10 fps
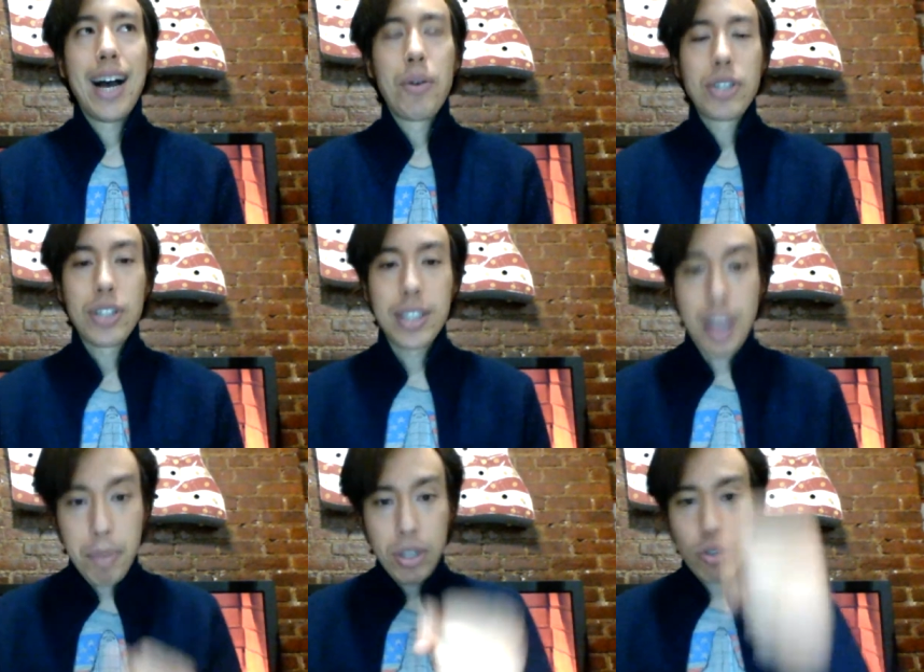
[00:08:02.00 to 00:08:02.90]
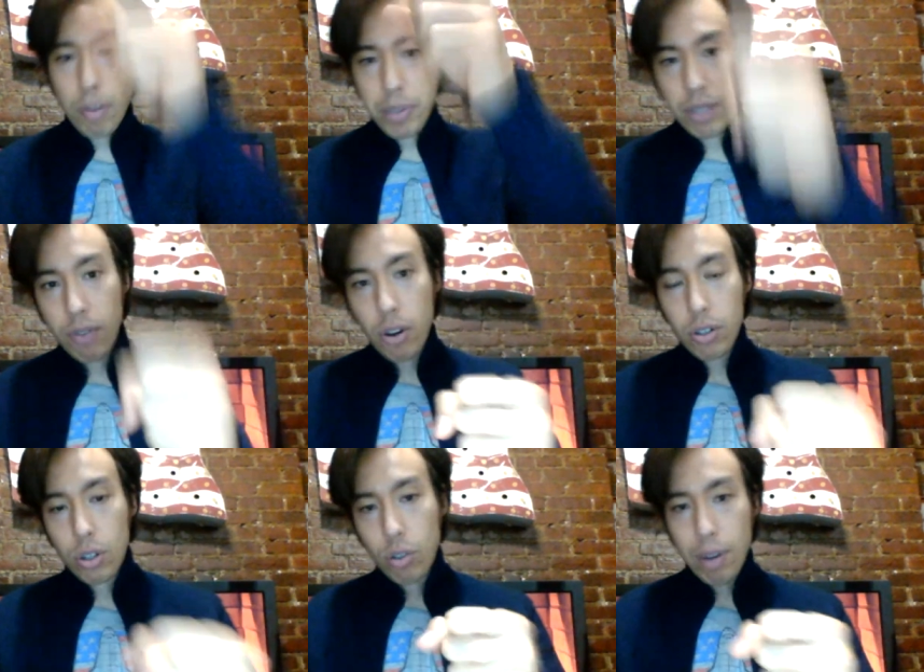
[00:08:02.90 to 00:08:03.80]
Which is to say, a pistol grip is a
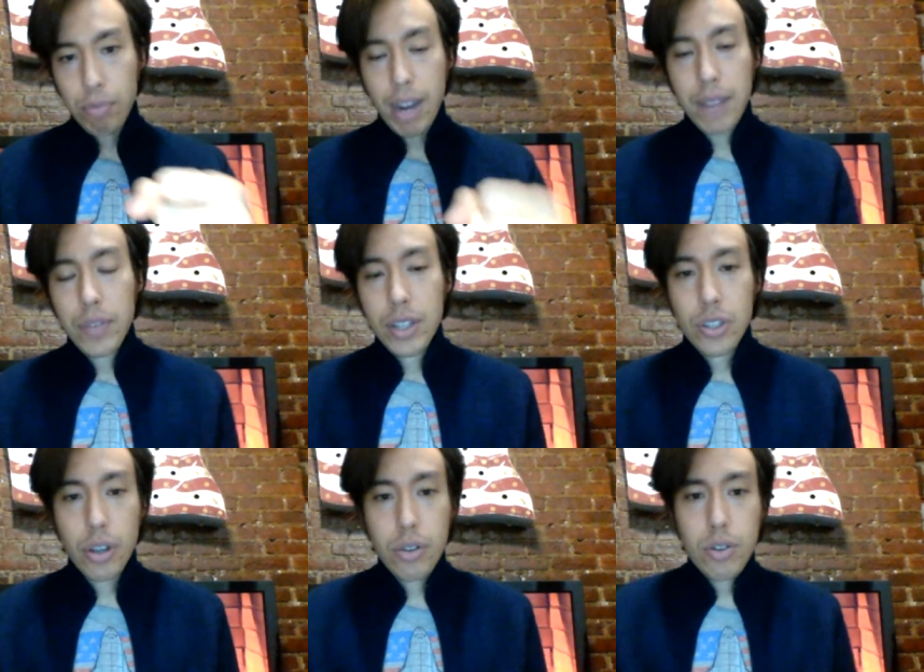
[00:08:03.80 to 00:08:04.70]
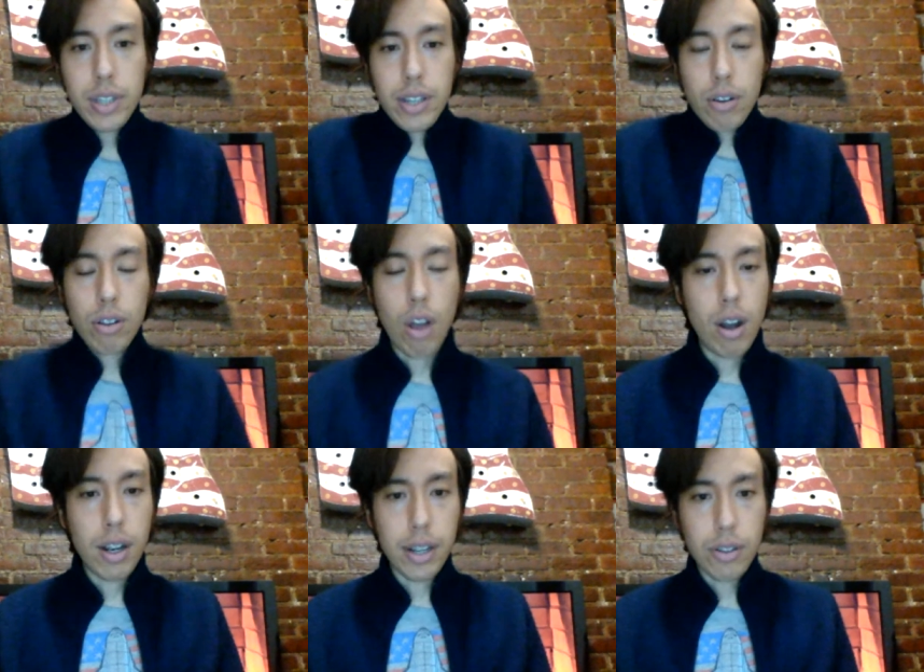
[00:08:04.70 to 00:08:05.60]
vertical grip, right? So usually your
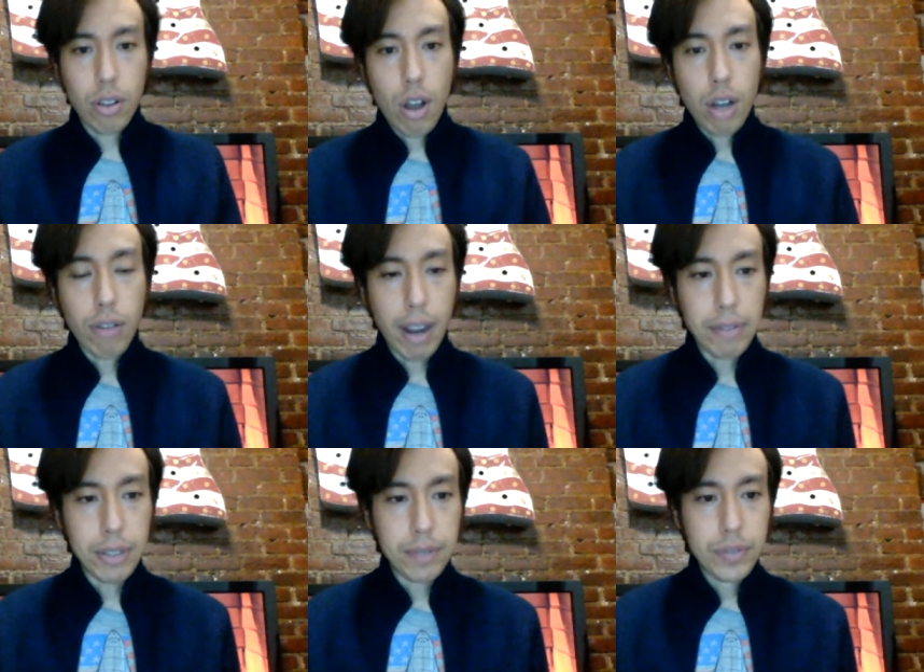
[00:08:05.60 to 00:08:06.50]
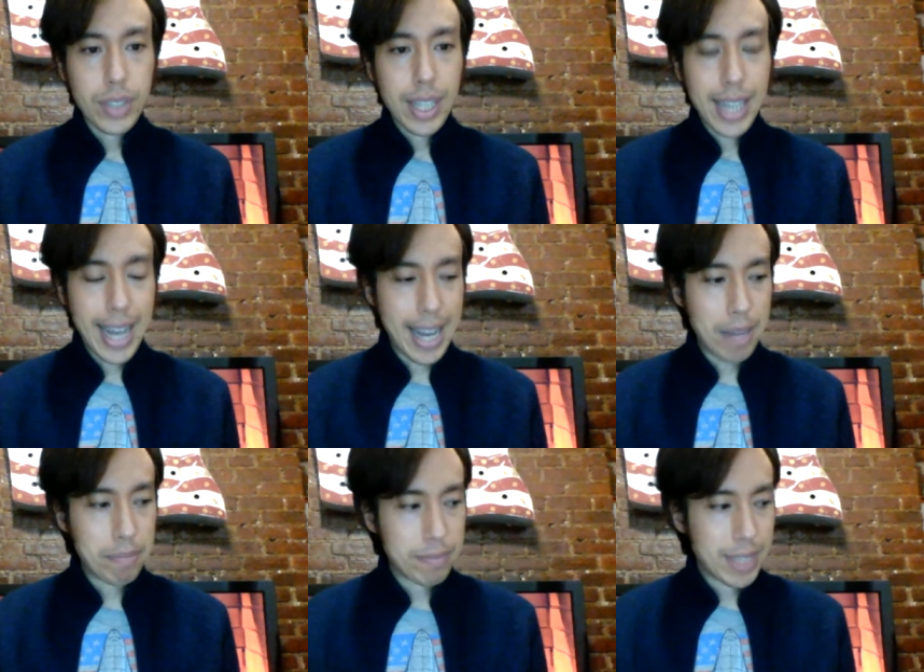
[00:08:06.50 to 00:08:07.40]
long gun, your long rifle,
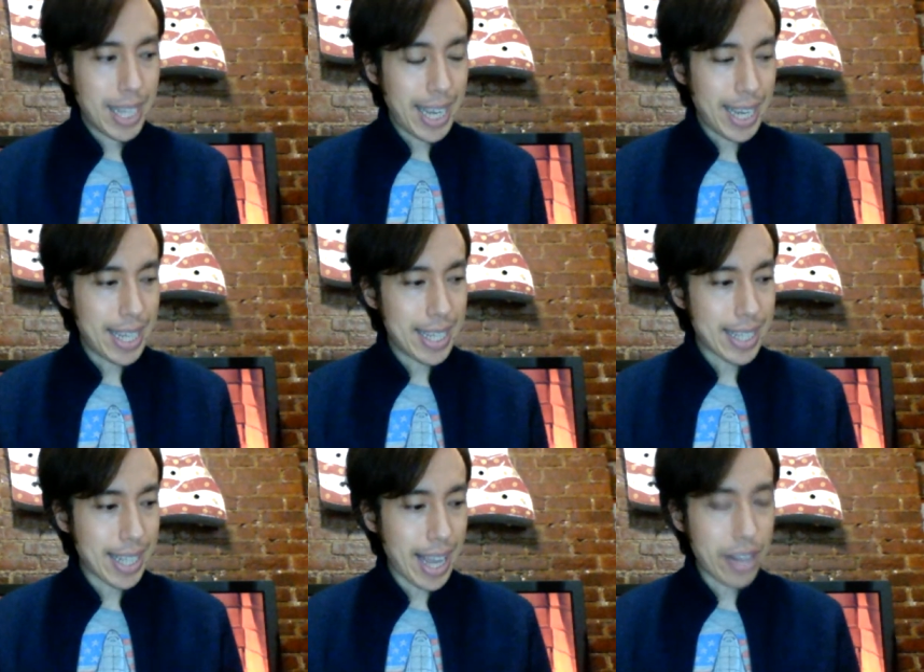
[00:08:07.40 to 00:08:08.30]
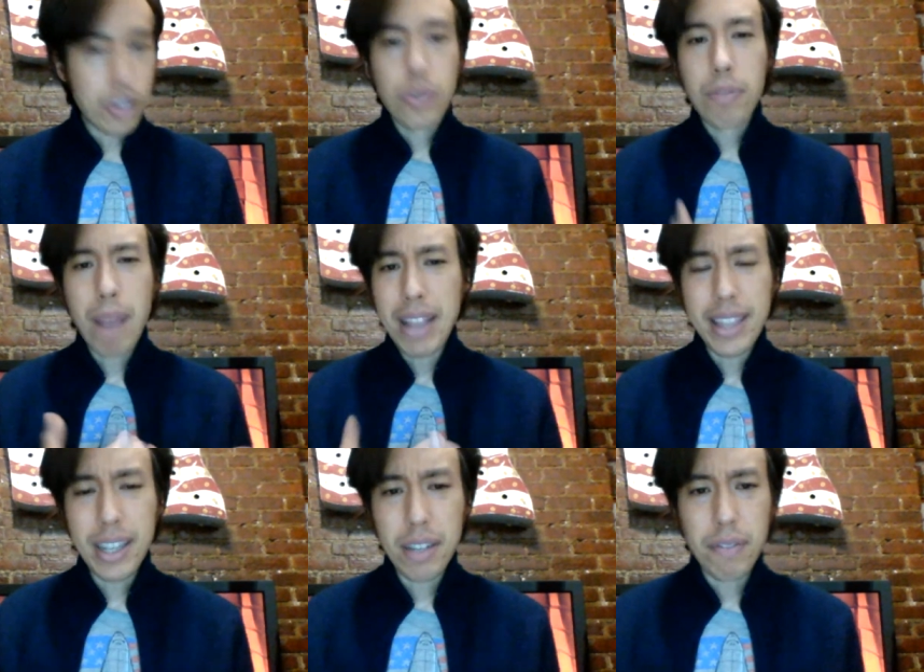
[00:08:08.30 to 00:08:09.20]
is like, you might
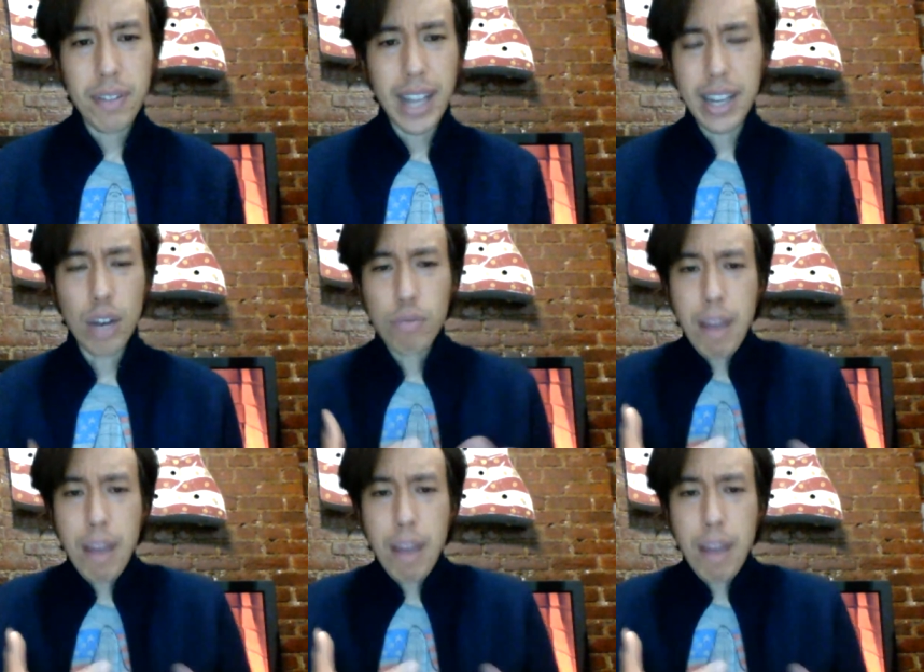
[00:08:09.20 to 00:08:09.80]
think of like a